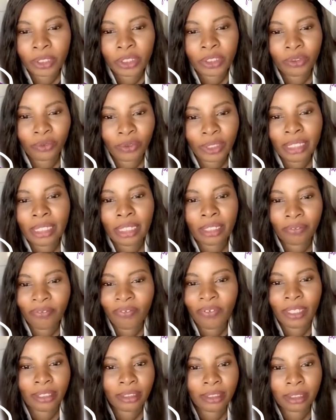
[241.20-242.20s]
really
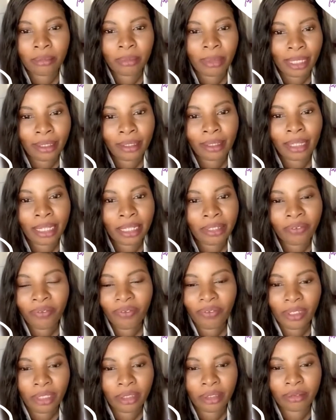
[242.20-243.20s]
affected my life
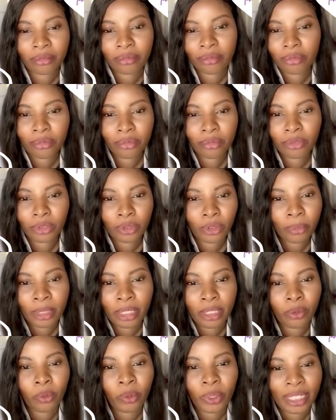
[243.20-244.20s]
in so
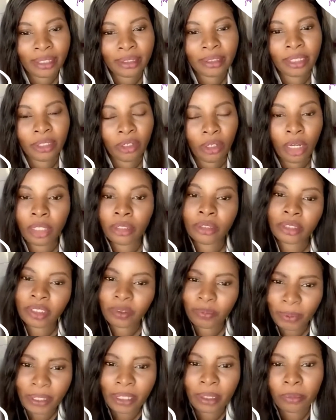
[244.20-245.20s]
many ways and others,
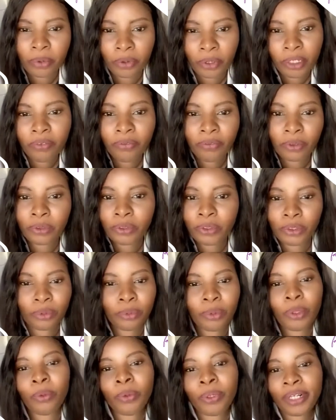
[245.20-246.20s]
but I'm grateful to
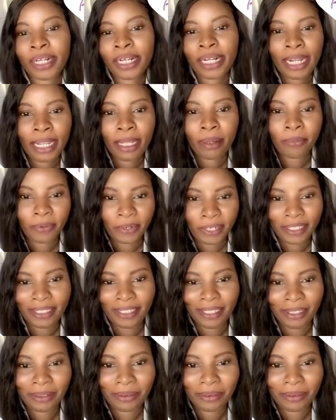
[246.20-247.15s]
be where I am right now.